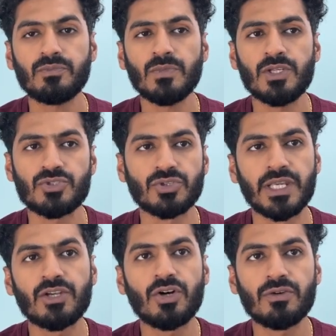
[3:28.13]
so
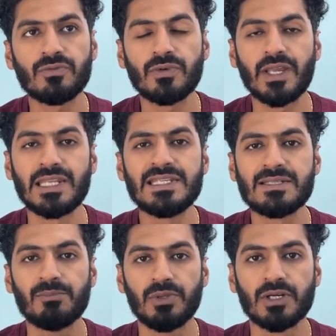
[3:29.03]
think of any
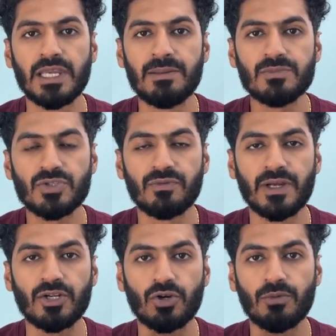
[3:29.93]
simpler game. So if I
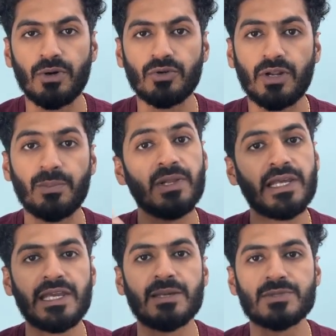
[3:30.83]
talk about AAA
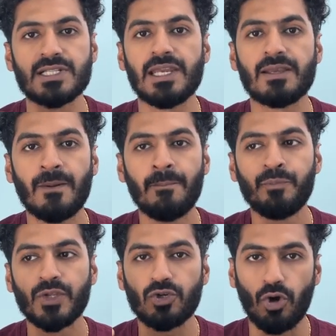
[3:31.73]
games like
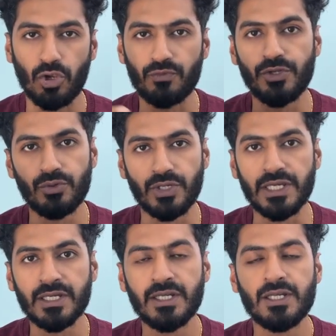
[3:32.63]
Call of Duty,
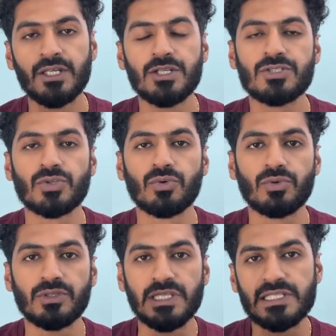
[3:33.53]
so
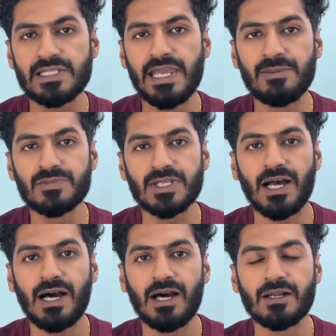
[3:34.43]
these games
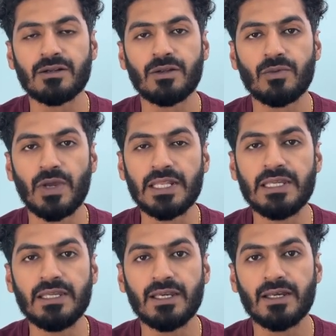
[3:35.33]
are
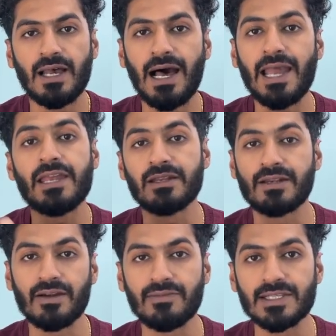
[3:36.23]
very high end
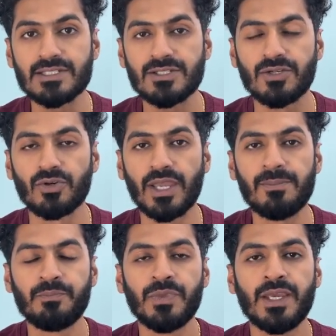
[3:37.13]
graphics. Okay,
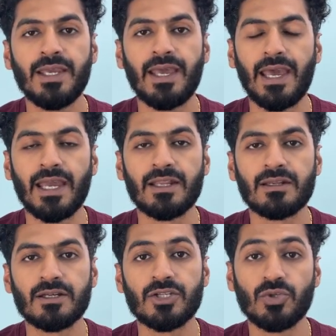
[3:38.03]

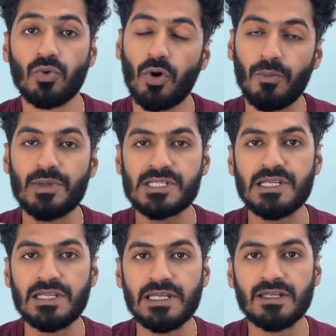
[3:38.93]
and you obviously
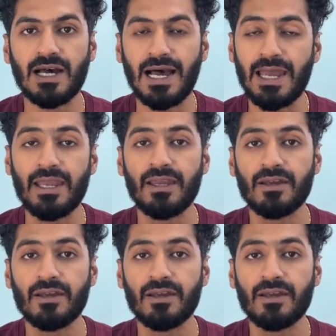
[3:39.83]
need a high